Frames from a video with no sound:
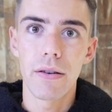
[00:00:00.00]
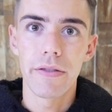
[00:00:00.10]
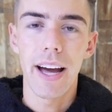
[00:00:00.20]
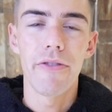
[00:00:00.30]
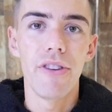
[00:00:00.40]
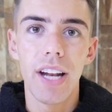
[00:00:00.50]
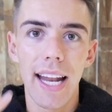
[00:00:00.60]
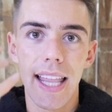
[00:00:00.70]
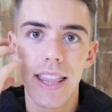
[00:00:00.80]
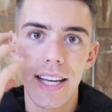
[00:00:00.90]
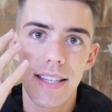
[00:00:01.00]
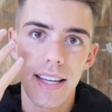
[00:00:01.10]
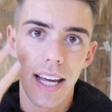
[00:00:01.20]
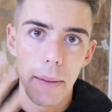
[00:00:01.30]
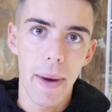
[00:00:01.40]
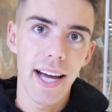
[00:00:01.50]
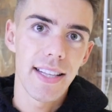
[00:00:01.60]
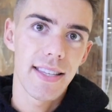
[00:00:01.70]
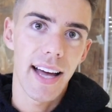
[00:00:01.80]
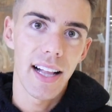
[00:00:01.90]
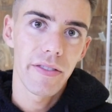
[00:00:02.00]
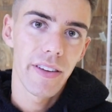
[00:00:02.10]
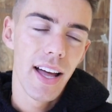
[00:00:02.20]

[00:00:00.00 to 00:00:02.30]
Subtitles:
out of it and really let this sink in by itself.